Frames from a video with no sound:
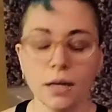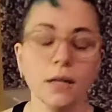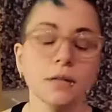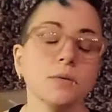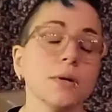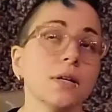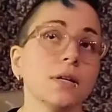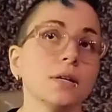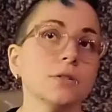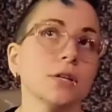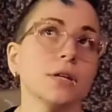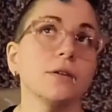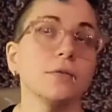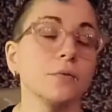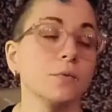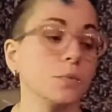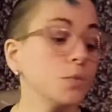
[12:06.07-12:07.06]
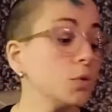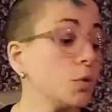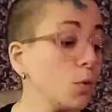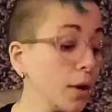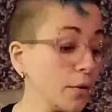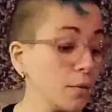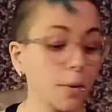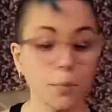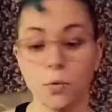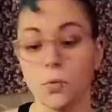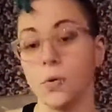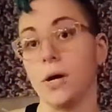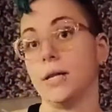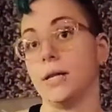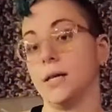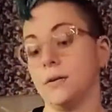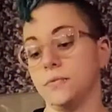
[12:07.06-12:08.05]
Quite honestly, I don't even quite remember where
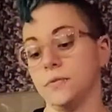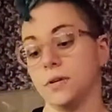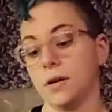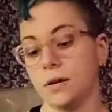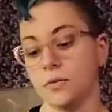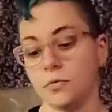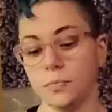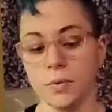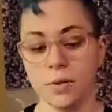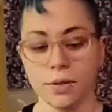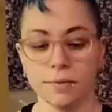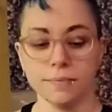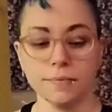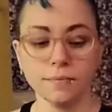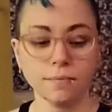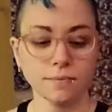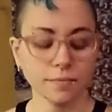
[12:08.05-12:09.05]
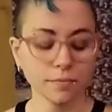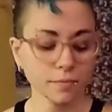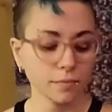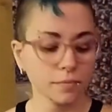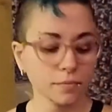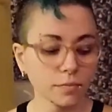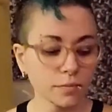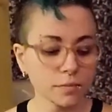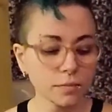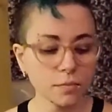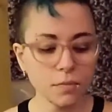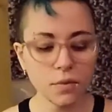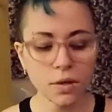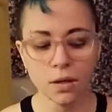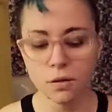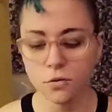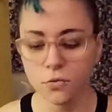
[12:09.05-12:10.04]
I left off, but
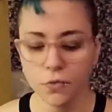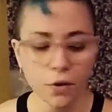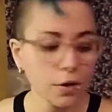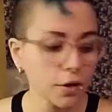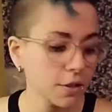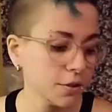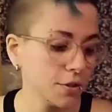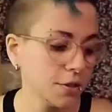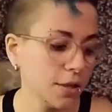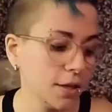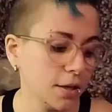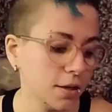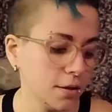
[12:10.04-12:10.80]
as far as the